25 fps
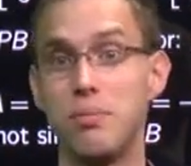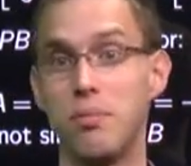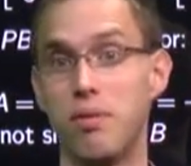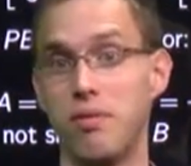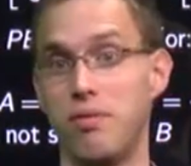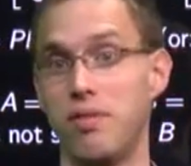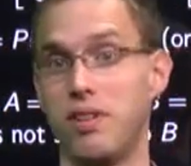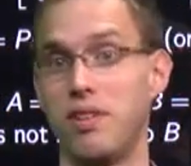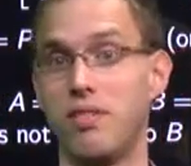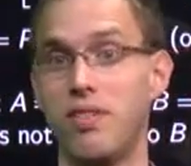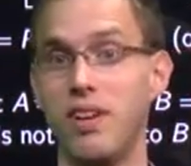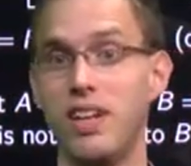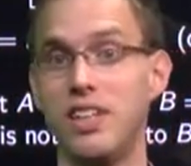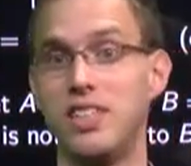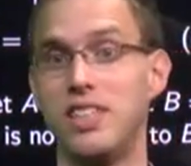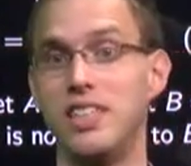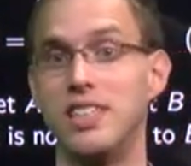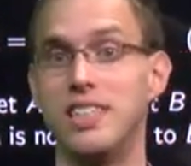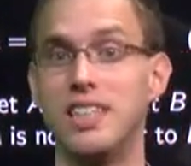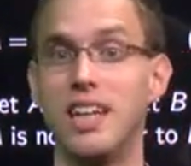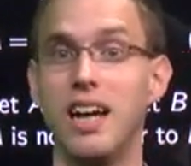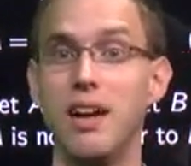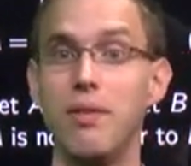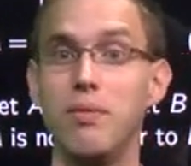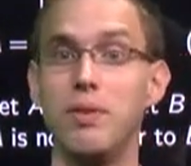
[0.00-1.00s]
of equations,
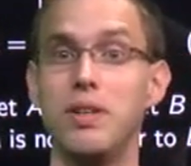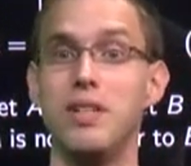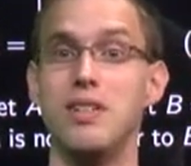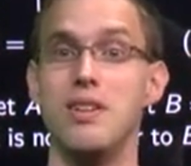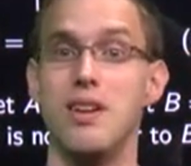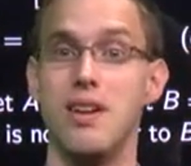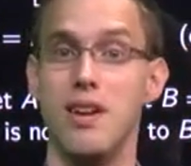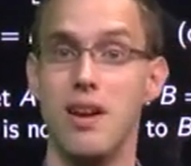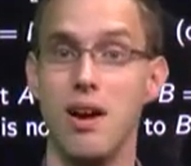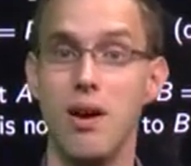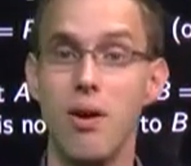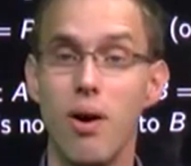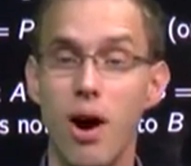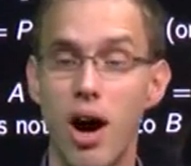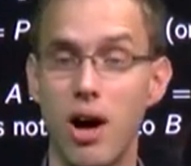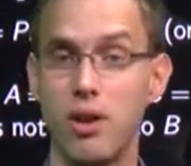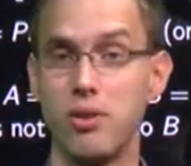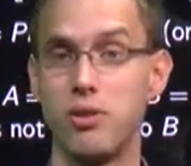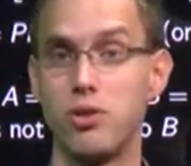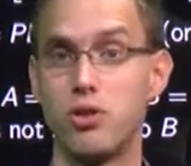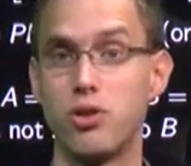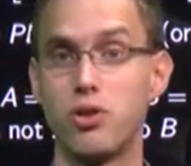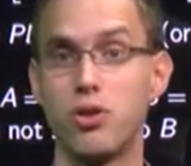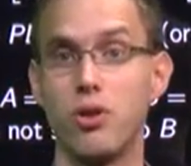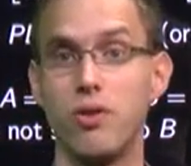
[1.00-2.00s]
and we know how to
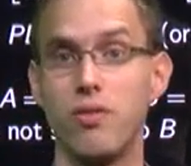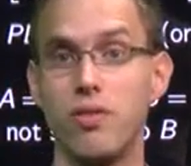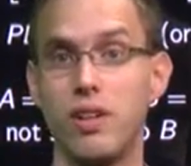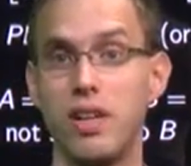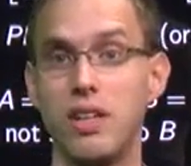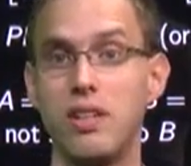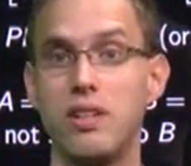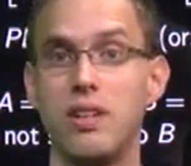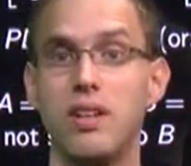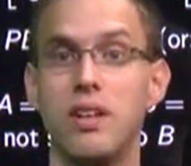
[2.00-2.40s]
solve it.